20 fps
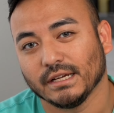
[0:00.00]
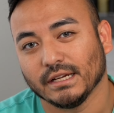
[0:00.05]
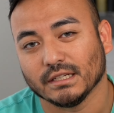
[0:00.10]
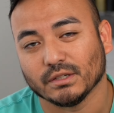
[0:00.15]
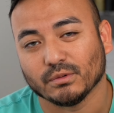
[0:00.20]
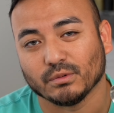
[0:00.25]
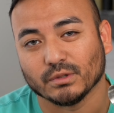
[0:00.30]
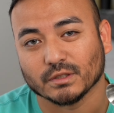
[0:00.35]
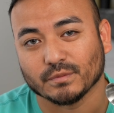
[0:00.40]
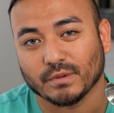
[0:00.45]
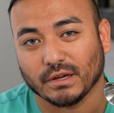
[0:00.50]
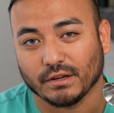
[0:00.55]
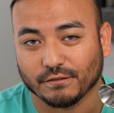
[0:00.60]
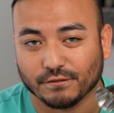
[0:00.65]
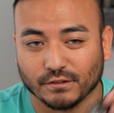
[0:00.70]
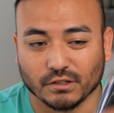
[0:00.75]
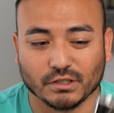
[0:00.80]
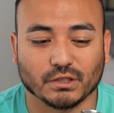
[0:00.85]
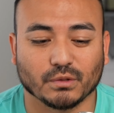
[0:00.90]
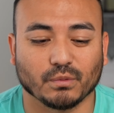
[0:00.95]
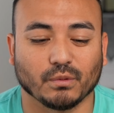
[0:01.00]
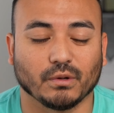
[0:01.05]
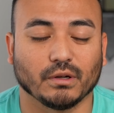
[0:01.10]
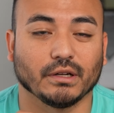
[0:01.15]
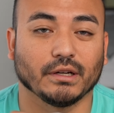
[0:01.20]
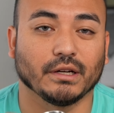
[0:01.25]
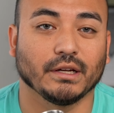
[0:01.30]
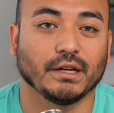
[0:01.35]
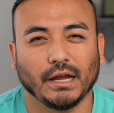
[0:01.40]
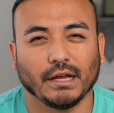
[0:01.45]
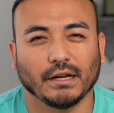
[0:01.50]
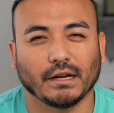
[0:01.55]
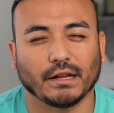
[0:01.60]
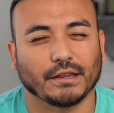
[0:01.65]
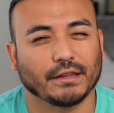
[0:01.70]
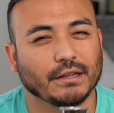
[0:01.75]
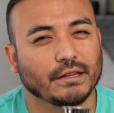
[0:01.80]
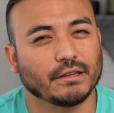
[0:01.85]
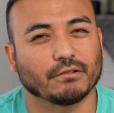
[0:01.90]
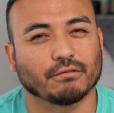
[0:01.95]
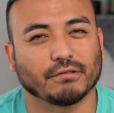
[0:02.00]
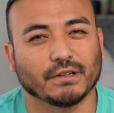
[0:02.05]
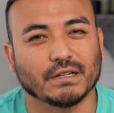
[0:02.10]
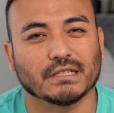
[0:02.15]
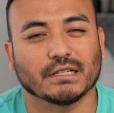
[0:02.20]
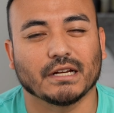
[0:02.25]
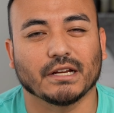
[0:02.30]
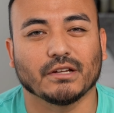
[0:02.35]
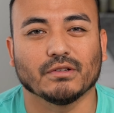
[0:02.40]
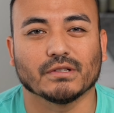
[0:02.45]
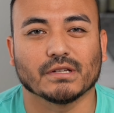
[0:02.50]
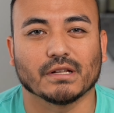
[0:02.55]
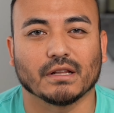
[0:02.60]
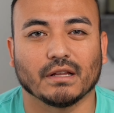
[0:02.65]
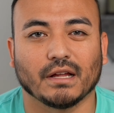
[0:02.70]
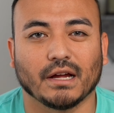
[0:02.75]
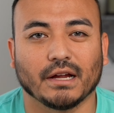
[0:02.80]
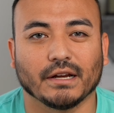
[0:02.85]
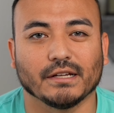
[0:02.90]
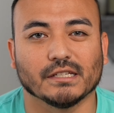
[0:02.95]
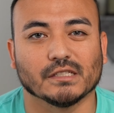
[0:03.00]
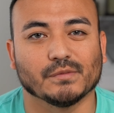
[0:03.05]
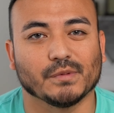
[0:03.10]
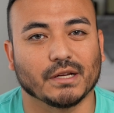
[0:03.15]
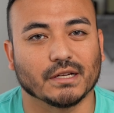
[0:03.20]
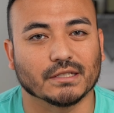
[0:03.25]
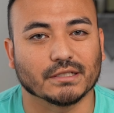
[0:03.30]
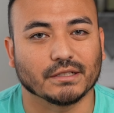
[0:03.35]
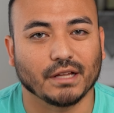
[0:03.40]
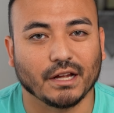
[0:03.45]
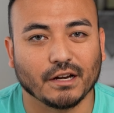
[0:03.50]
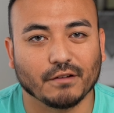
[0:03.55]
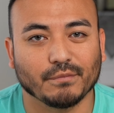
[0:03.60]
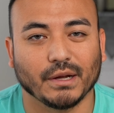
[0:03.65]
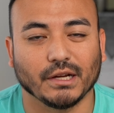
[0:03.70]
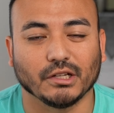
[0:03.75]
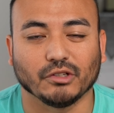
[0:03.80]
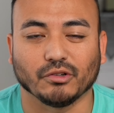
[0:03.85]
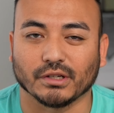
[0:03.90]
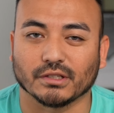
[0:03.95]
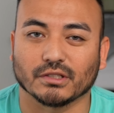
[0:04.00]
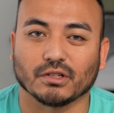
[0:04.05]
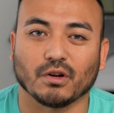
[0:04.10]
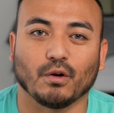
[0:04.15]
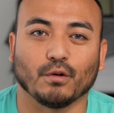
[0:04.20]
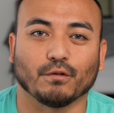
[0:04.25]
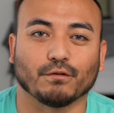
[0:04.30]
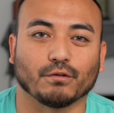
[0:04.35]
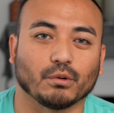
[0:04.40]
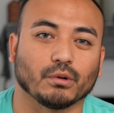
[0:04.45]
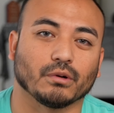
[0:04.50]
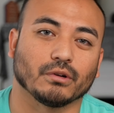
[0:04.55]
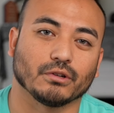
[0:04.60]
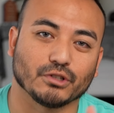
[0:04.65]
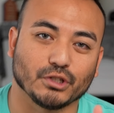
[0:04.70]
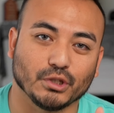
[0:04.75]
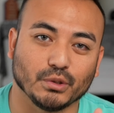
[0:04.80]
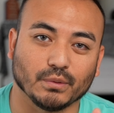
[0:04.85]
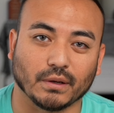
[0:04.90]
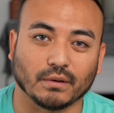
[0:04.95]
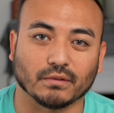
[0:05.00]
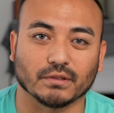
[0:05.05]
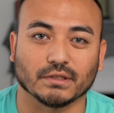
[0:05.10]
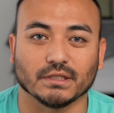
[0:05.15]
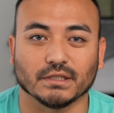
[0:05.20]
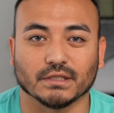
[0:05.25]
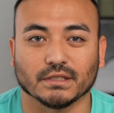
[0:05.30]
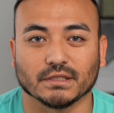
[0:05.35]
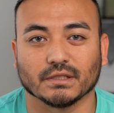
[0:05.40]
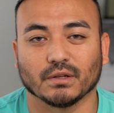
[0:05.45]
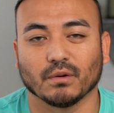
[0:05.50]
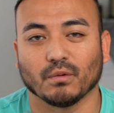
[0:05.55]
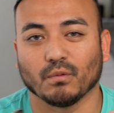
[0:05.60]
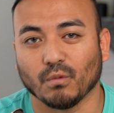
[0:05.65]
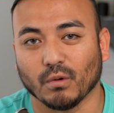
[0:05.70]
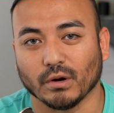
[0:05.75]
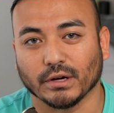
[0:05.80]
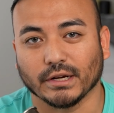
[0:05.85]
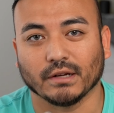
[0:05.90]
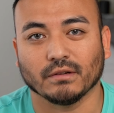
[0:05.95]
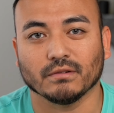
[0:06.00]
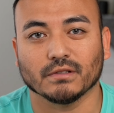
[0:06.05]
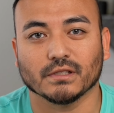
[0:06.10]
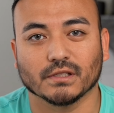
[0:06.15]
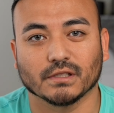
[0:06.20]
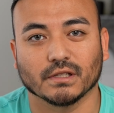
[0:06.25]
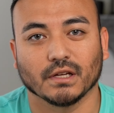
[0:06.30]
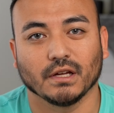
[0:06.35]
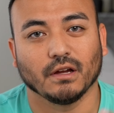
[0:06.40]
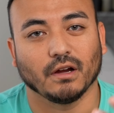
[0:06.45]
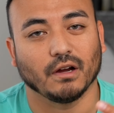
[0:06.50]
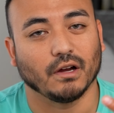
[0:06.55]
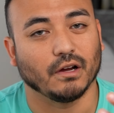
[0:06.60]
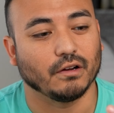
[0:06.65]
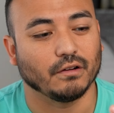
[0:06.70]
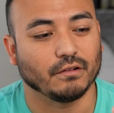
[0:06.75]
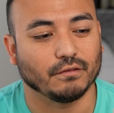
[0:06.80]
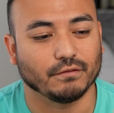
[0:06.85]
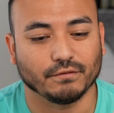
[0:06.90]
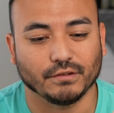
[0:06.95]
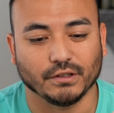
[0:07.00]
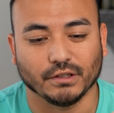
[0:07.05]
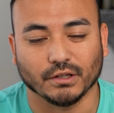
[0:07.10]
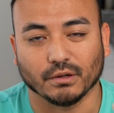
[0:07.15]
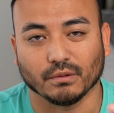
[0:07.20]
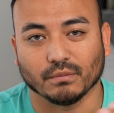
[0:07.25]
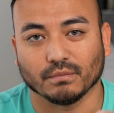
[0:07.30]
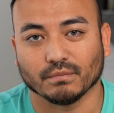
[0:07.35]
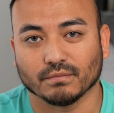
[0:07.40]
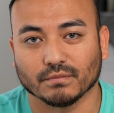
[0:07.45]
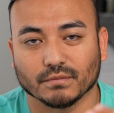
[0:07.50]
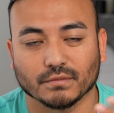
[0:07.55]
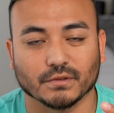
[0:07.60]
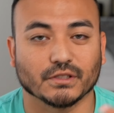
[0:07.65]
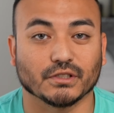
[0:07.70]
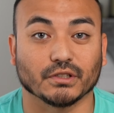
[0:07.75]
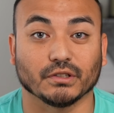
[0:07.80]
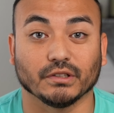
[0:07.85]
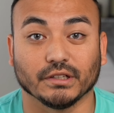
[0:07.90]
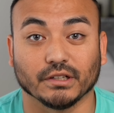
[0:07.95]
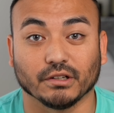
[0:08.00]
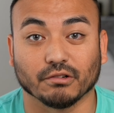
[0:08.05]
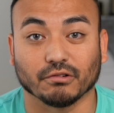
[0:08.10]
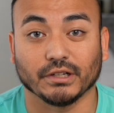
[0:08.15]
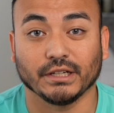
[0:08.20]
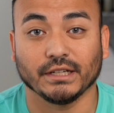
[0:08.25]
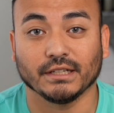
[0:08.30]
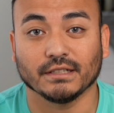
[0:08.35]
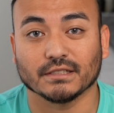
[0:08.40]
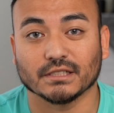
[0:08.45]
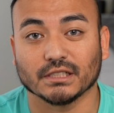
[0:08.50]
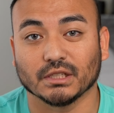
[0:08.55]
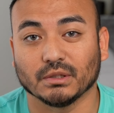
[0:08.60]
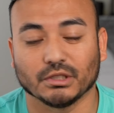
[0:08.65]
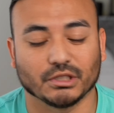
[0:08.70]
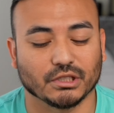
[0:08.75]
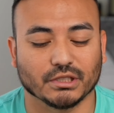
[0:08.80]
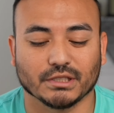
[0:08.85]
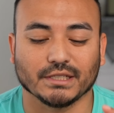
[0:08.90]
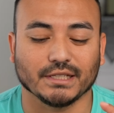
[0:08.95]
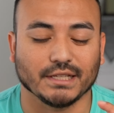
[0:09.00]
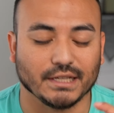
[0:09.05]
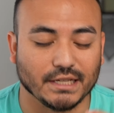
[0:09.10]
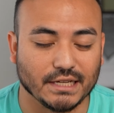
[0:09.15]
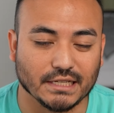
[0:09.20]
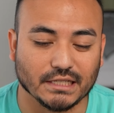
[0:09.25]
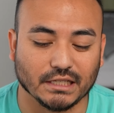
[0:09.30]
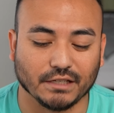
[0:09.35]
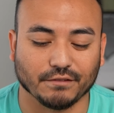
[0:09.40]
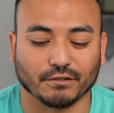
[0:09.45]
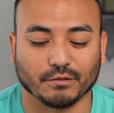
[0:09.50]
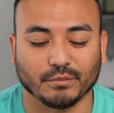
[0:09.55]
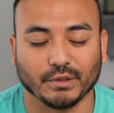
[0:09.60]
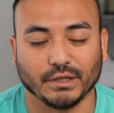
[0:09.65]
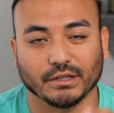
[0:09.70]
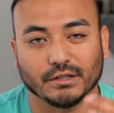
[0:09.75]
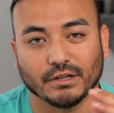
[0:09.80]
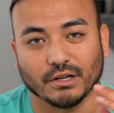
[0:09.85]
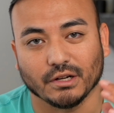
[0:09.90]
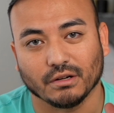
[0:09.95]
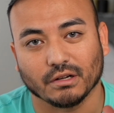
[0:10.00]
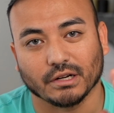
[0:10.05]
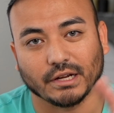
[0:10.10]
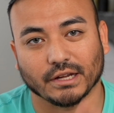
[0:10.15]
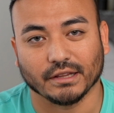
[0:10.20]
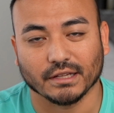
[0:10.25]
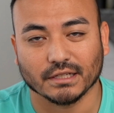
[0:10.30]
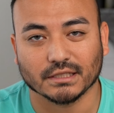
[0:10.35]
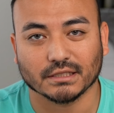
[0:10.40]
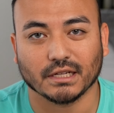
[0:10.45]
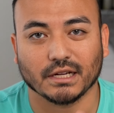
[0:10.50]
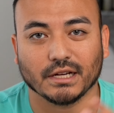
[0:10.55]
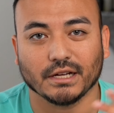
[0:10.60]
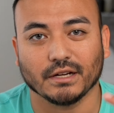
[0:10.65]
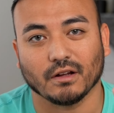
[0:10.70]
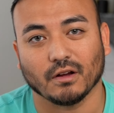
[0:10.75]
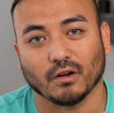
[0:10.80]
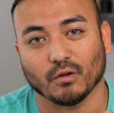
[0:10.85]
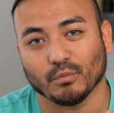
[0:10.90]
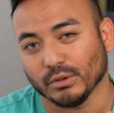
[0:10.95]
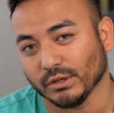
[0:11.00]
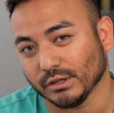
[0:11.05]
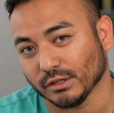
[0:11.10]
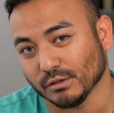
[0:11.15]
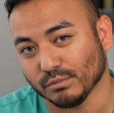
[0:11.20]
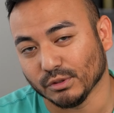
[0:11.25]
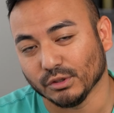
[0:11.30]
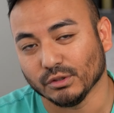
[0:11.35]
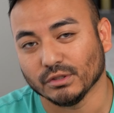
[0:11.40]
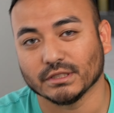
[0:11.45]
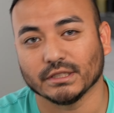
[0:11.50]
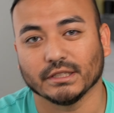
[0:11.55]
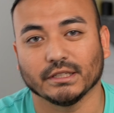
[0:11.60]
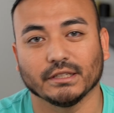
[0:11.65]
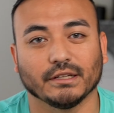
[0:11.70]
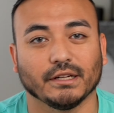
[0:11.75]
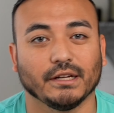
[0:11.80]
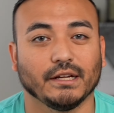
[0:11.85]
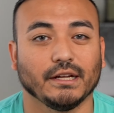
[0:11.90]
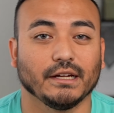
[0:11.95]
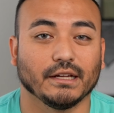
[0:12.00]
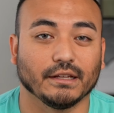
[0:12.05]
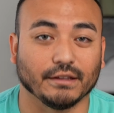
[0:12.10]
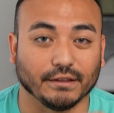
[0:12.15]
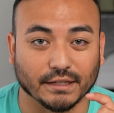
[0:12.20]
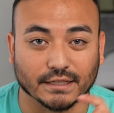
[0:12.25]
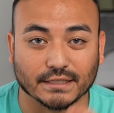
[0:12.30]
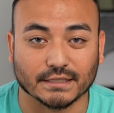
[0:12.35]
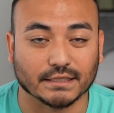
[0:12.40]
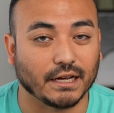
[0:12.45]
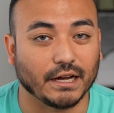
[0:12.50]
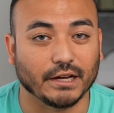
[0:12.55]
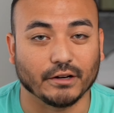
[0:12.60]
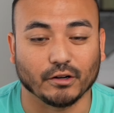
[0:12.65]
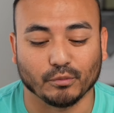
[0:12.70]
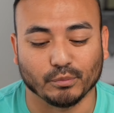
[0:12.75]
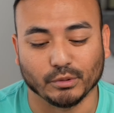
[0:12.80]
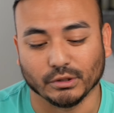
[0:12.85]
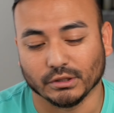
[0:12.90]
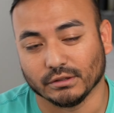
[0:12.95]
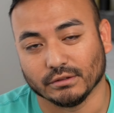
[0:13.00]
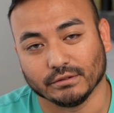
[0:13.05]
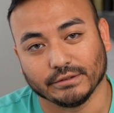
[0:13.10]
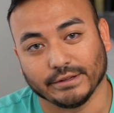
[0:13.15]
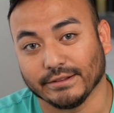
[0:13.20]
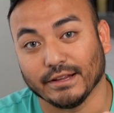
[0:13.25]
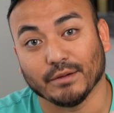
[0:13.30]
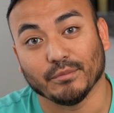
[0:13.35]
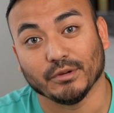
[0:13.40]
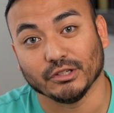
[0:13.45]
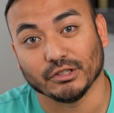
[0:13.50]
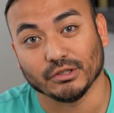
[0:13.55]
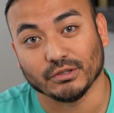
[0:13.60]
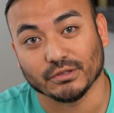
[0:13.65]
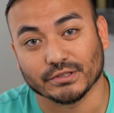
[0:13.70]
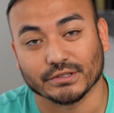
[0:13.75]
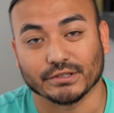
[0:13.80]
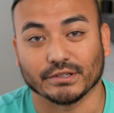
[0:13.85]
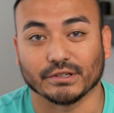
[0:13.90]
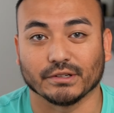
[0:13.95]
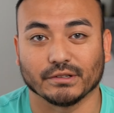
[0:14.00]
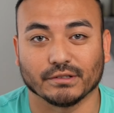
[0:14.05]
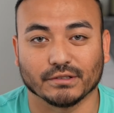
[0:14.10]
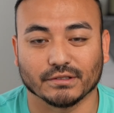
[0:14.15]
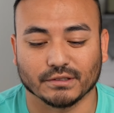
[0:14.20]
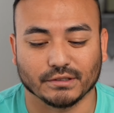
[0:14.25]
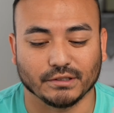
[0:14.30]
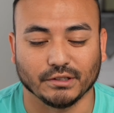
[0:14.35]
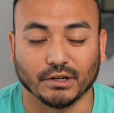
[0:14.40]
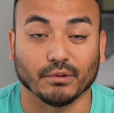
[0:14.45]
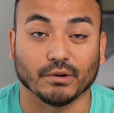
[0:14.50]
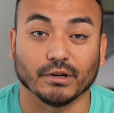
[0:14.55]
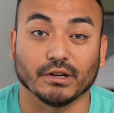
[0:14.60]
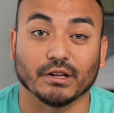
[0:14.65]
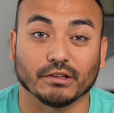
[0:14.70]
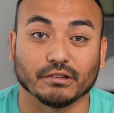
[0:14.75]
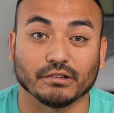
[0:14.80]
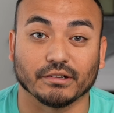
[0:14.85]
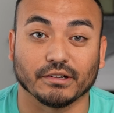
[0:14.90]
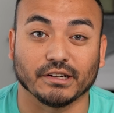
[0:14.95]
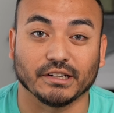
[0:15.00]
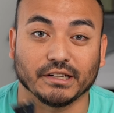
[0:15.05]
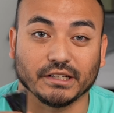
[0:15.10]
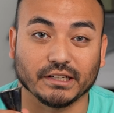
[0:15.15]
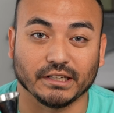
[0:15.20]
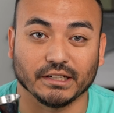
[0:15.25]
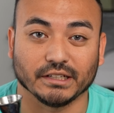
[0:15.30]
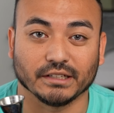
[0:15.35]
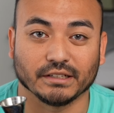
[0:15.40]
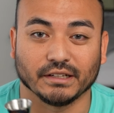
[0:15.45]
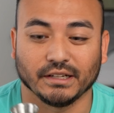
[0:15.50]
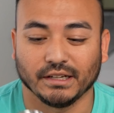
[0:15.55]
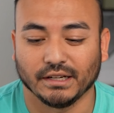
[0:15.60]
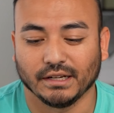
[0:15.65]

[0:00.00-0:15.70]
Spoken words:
It was my first one, and I think the reason I use it a lot is because a lot of my drinks call for 2 ounces, 1 ounce of, certain ingredients. So it's just easy for me to know, okay, this side I'll put the booze in, this side I'll put the lemon juice or another ingredient in.